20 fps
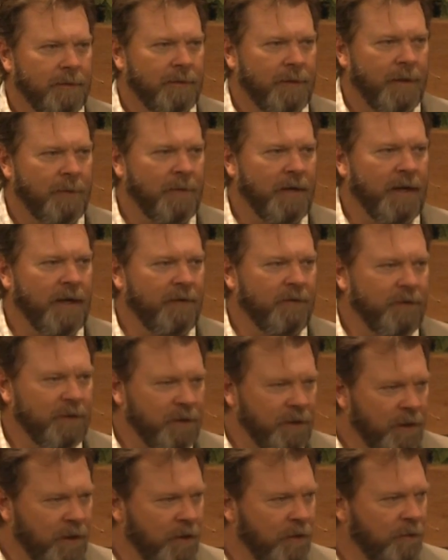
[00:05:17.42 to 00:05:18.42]
How many of you
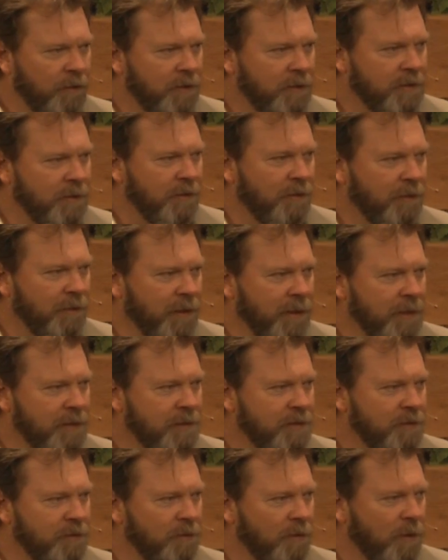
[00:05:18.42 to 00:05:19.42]
know that you don't get
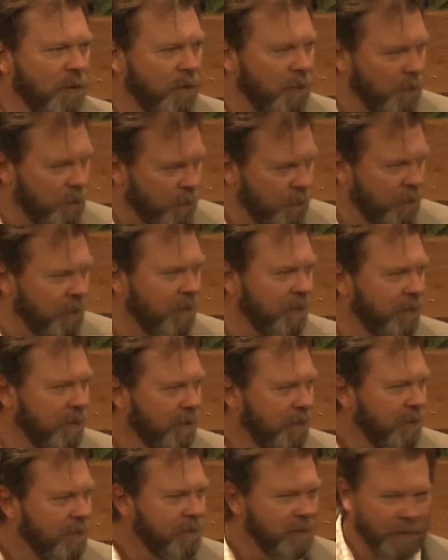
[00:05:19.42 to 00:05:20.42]
too old
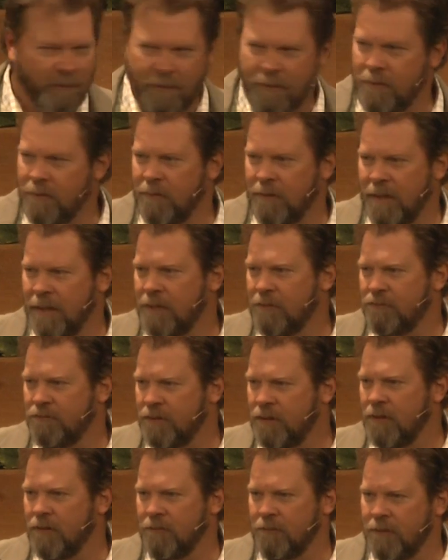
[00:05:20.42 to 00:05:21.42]
to learn how to
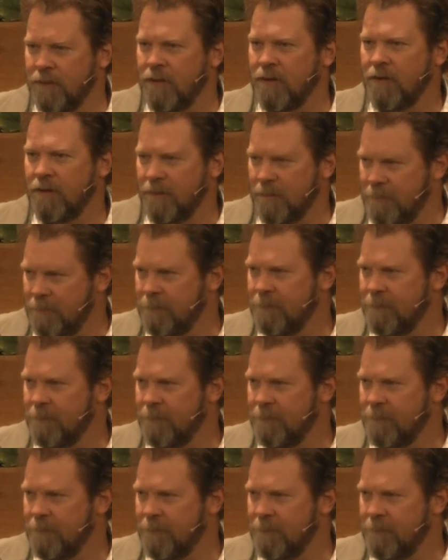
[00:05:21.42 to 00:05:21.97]
follow God?